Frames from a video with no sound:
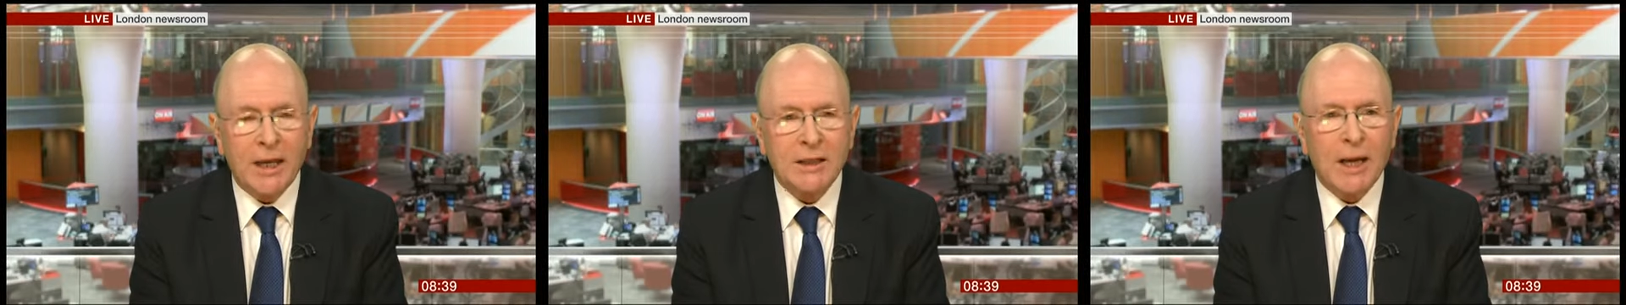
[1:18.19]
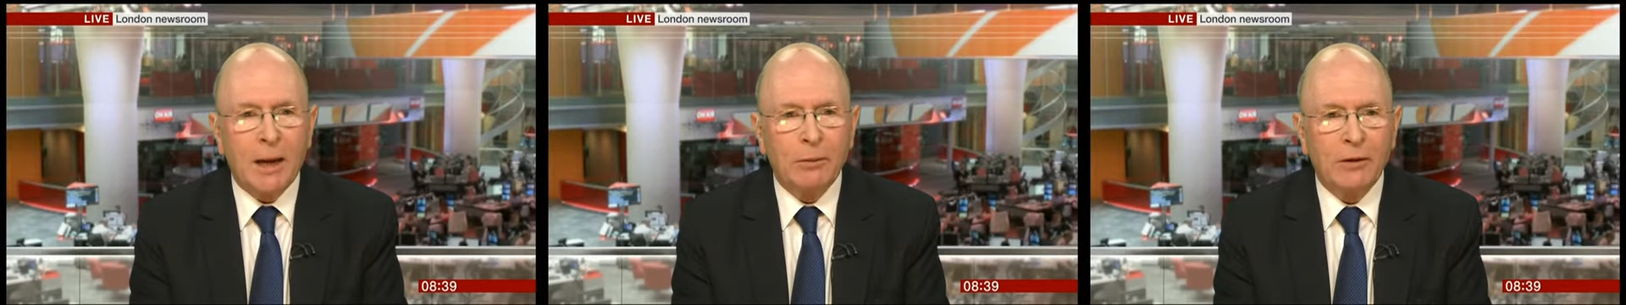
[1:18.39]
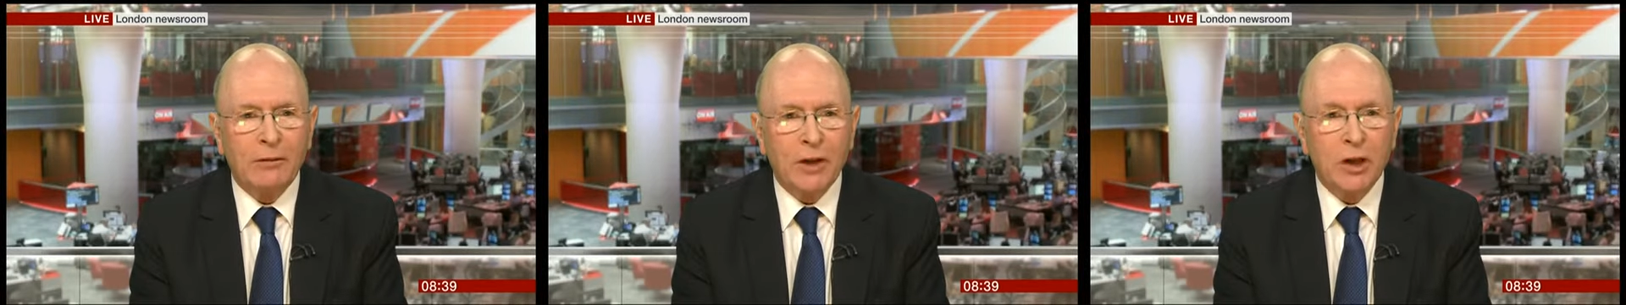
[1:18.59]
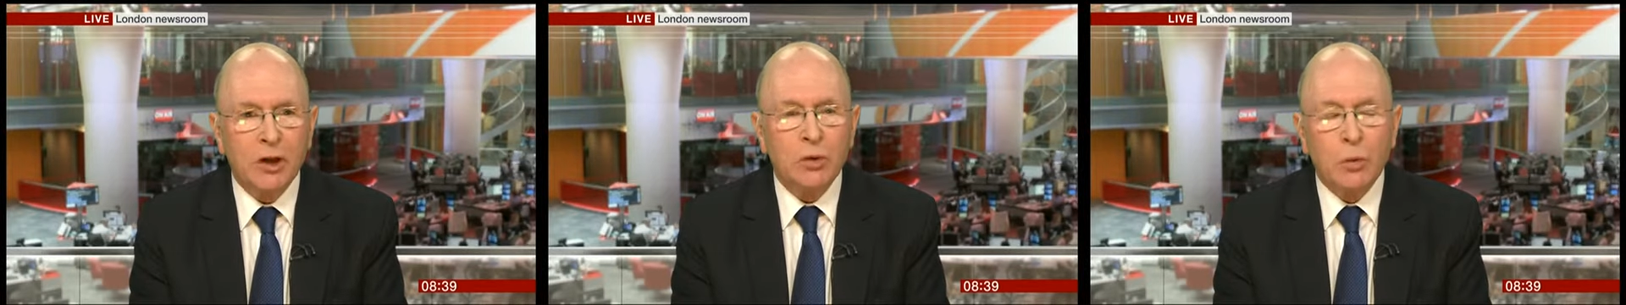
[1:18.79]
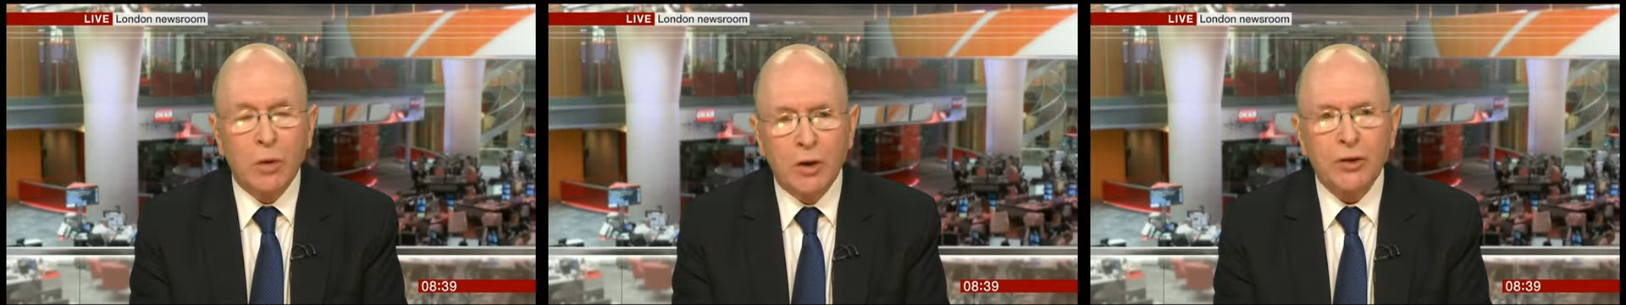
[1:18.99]
couple of years
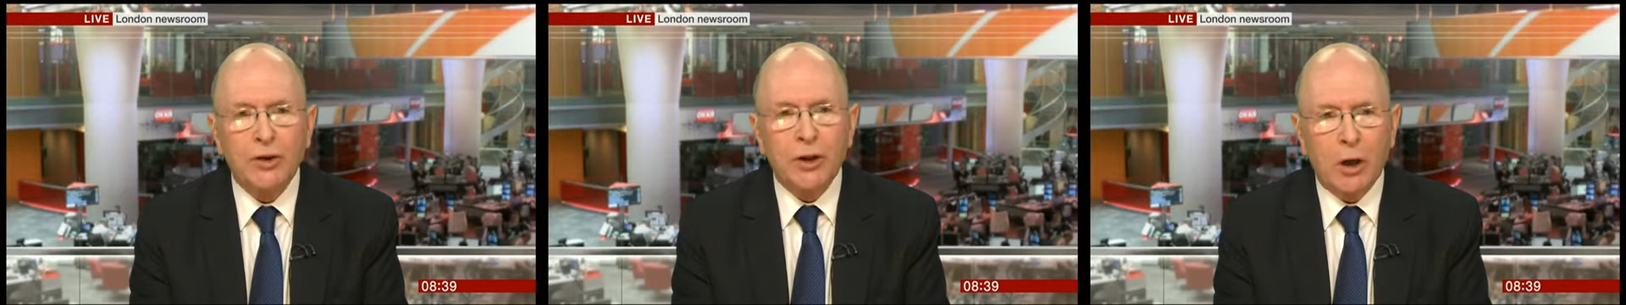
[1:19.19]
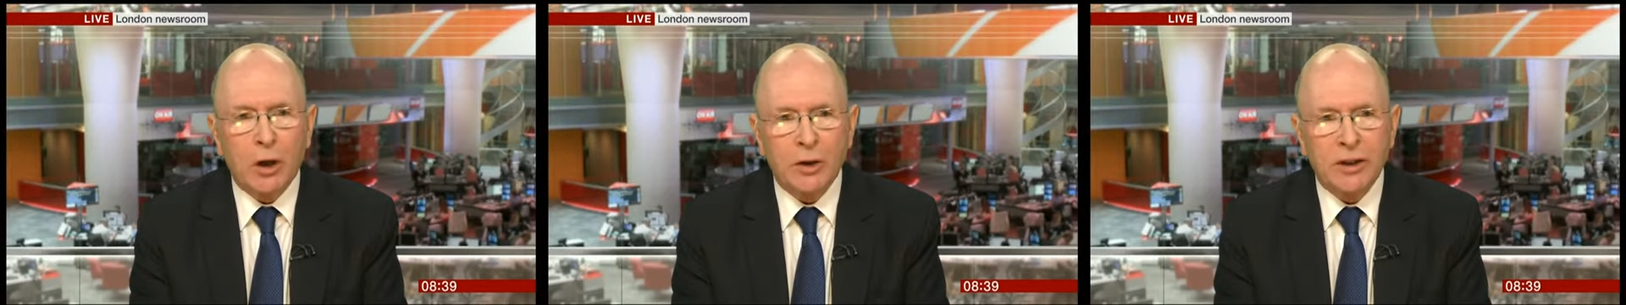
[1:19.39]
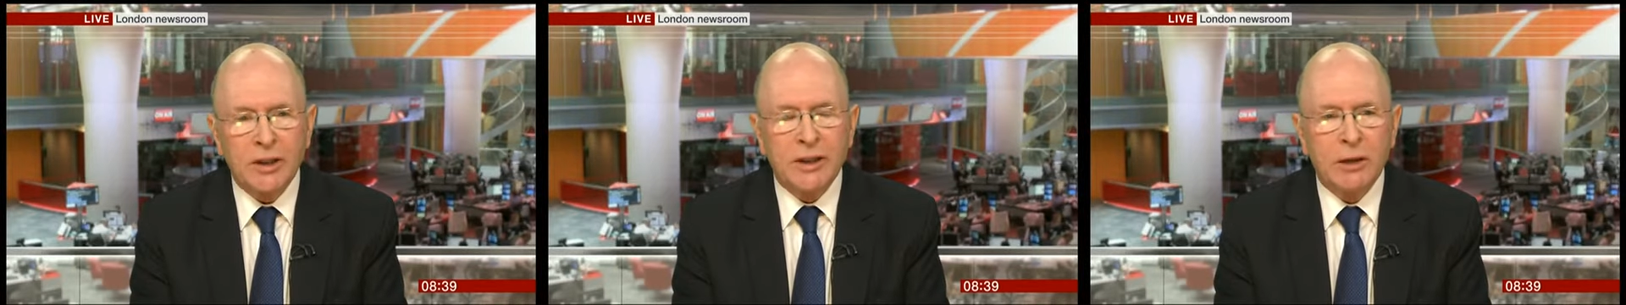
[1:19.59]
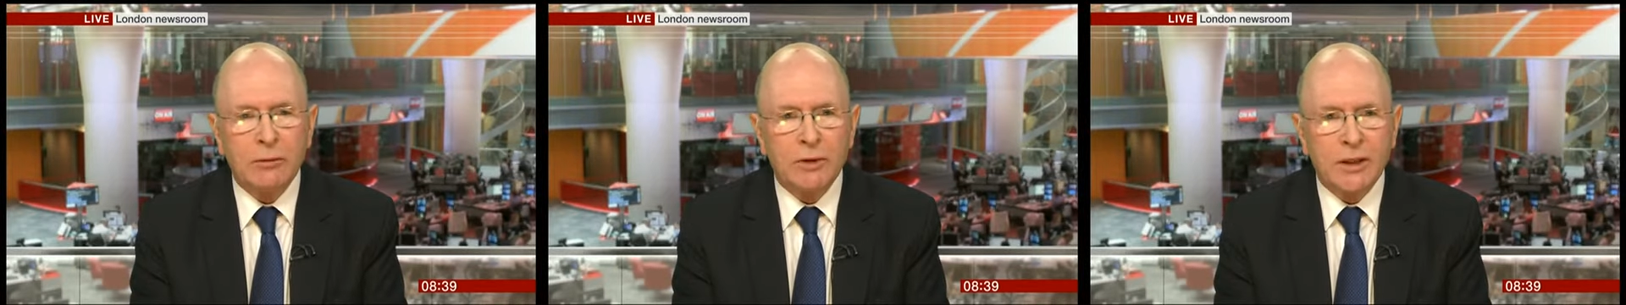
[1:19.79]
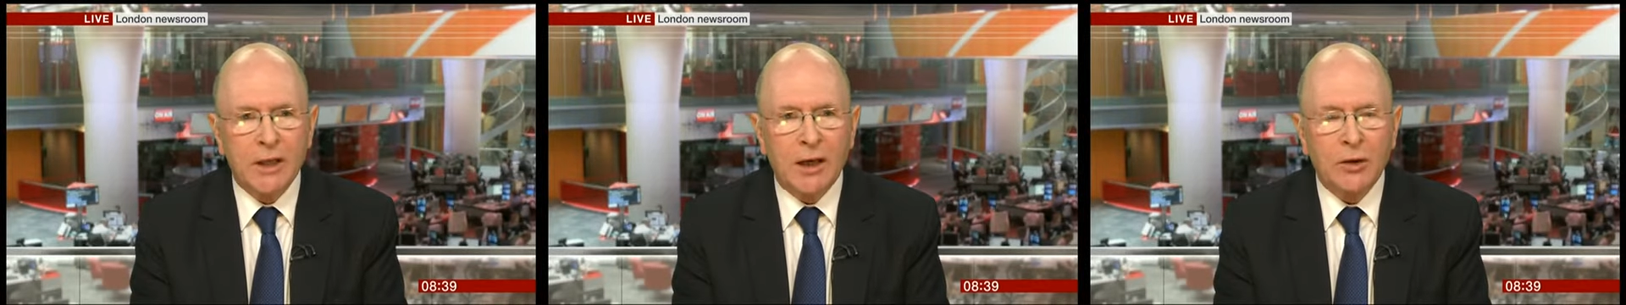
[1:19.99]
will start to see
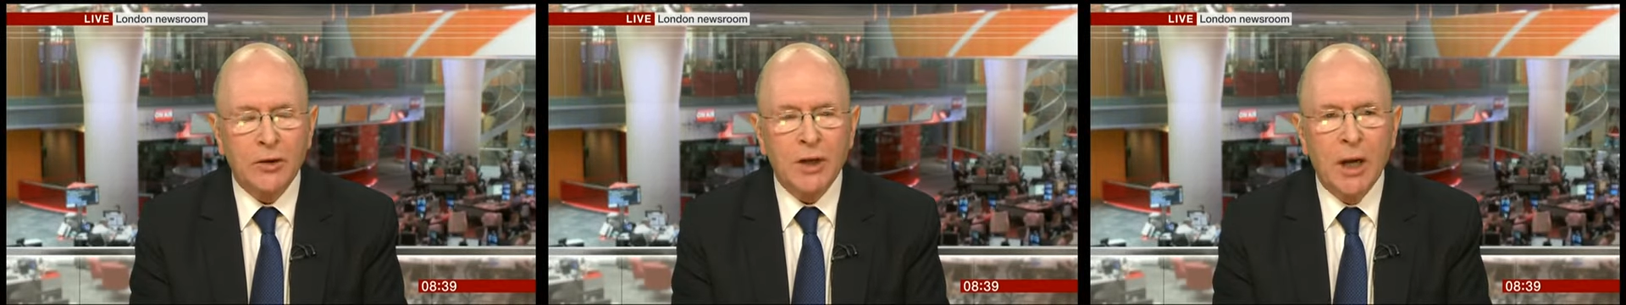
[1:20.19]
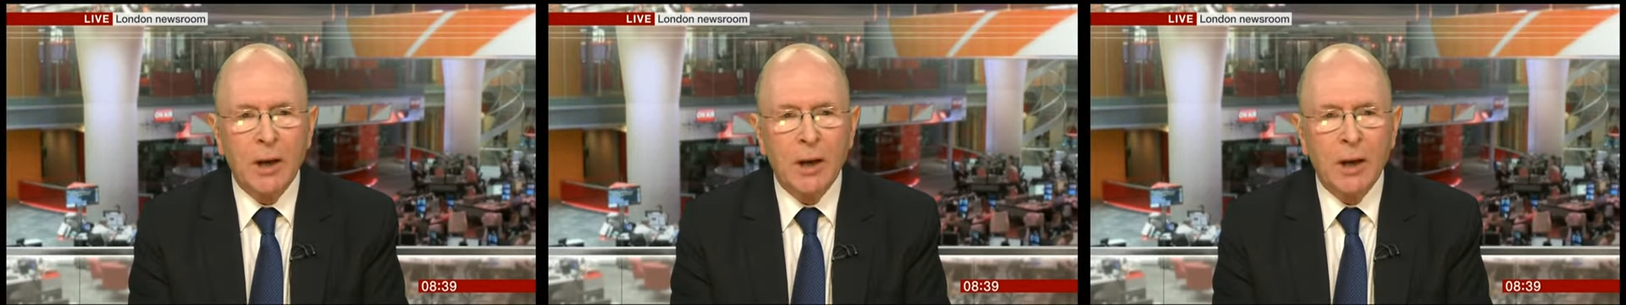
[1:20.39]
results.